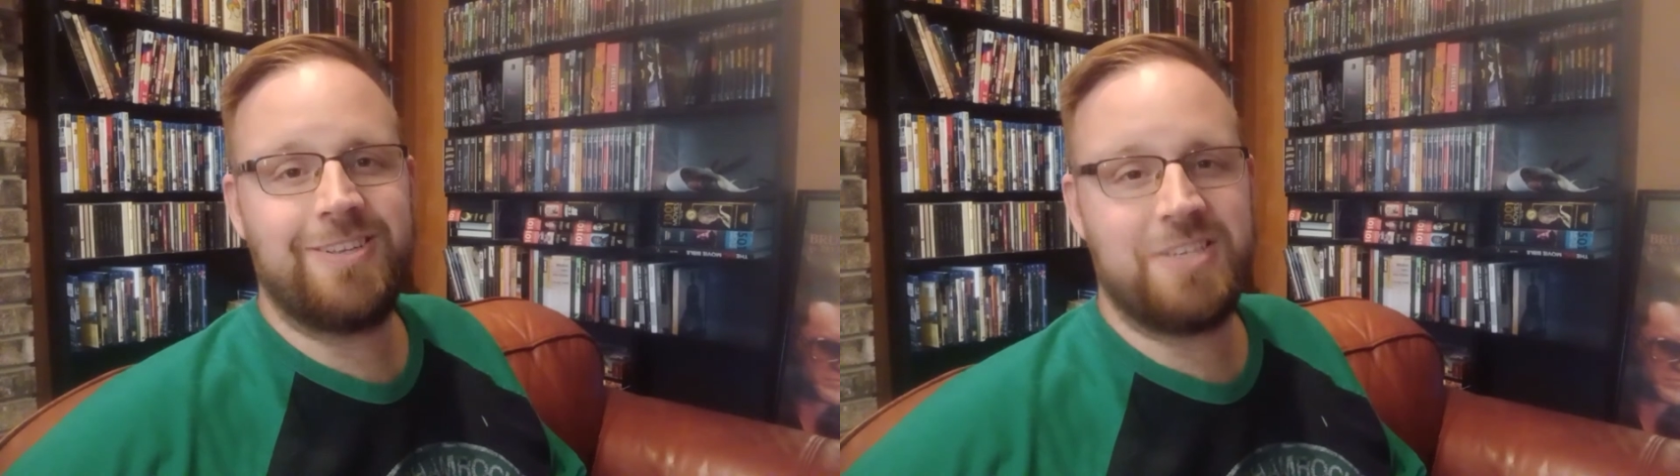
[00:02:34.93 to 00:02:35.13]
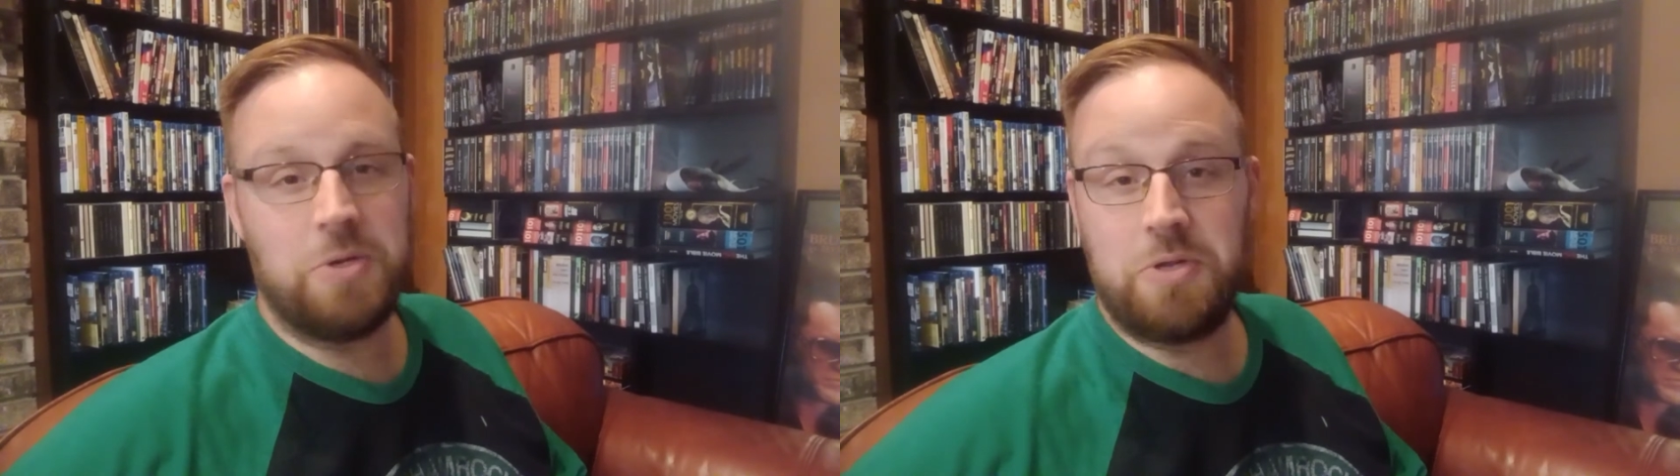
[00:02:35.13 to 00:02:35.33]

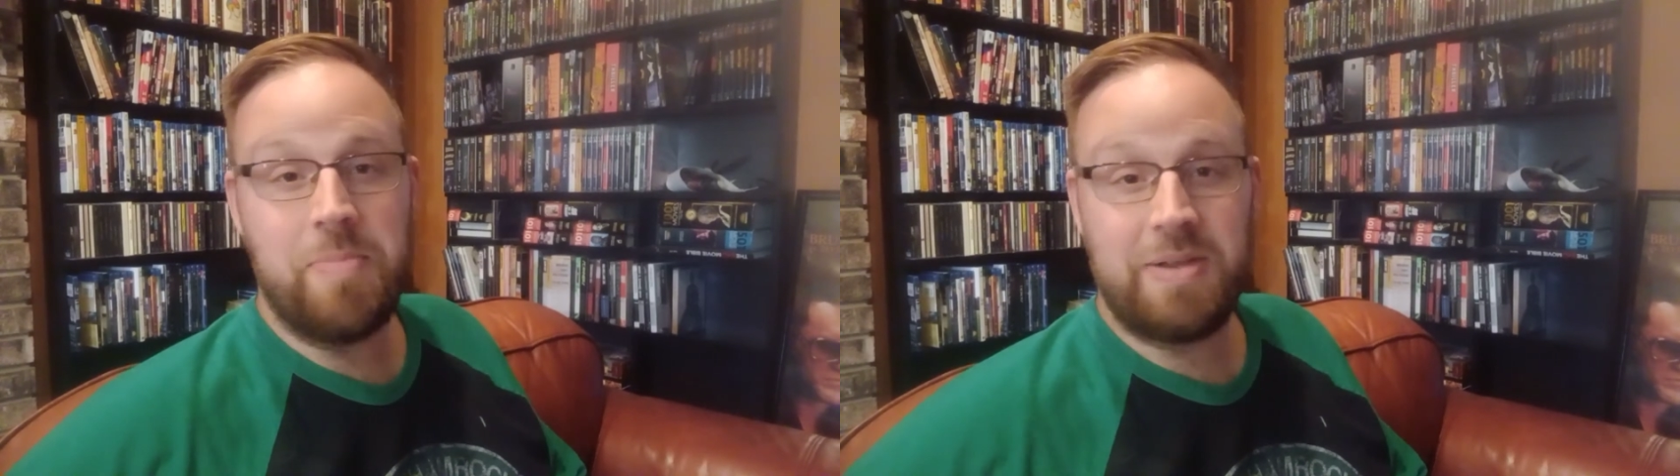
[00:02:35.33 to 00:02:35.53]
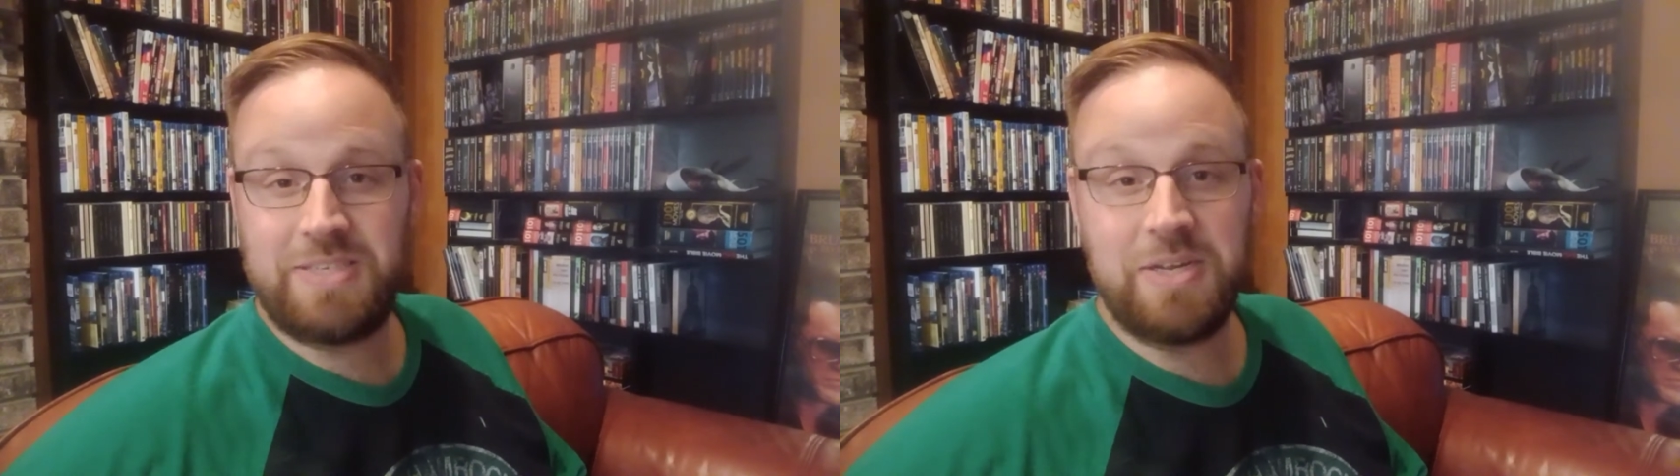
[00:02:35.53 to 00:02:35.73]
so you
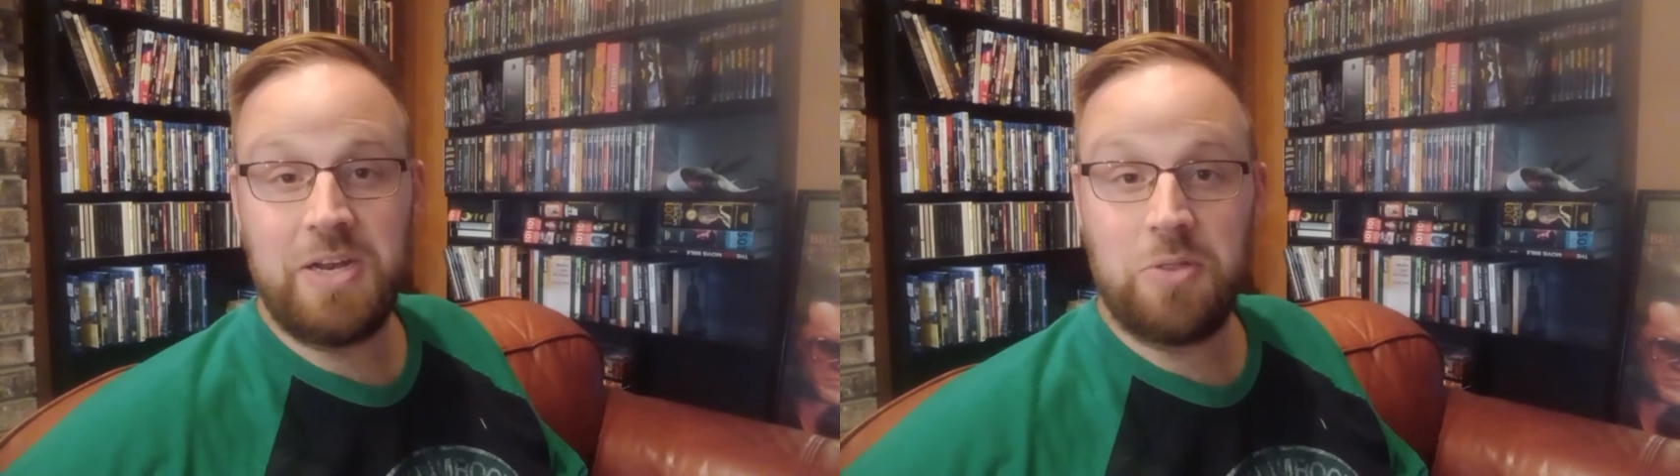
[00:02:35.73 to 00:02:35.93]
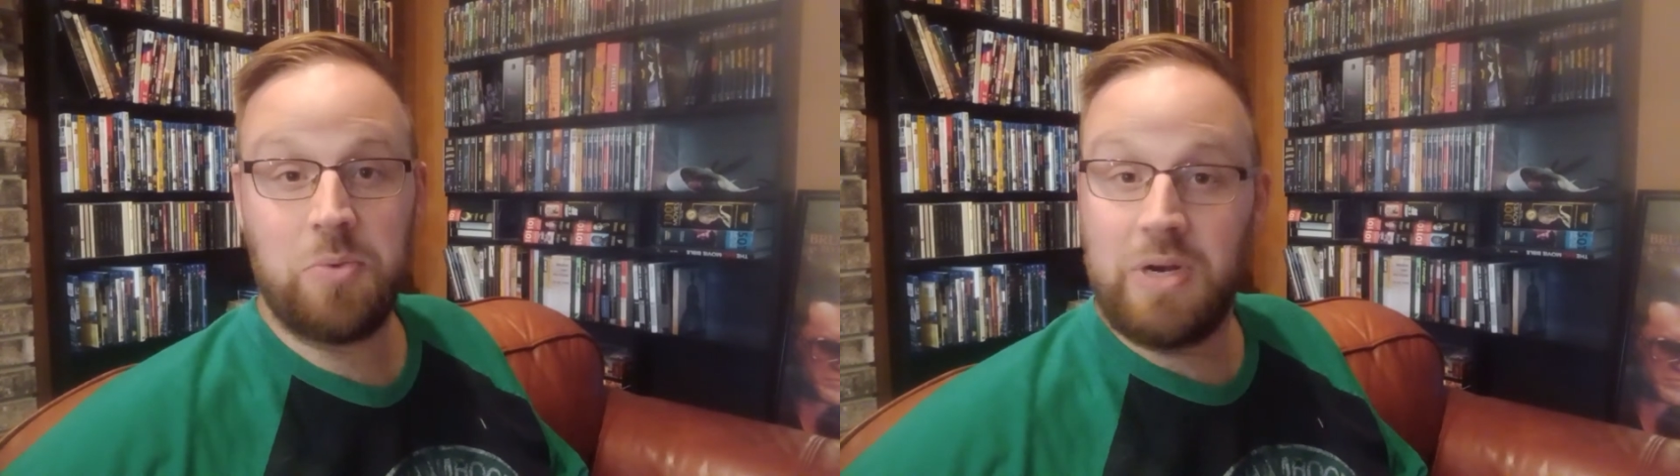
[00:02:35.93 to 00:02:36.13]
might see
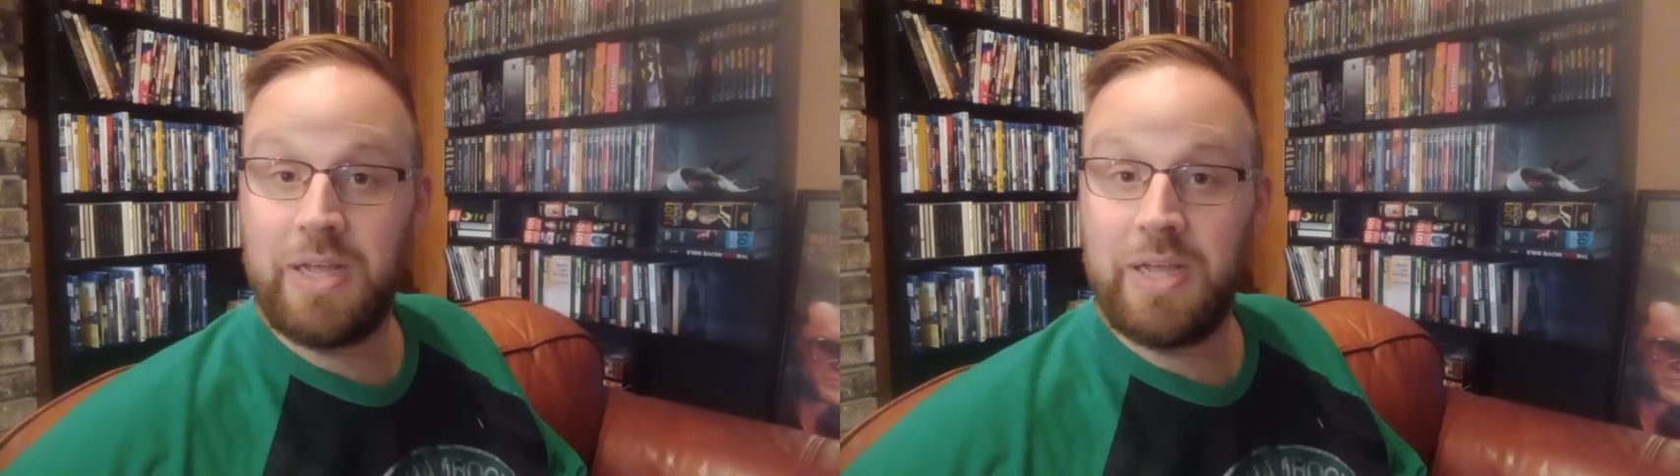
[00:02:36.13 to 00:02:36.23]
another one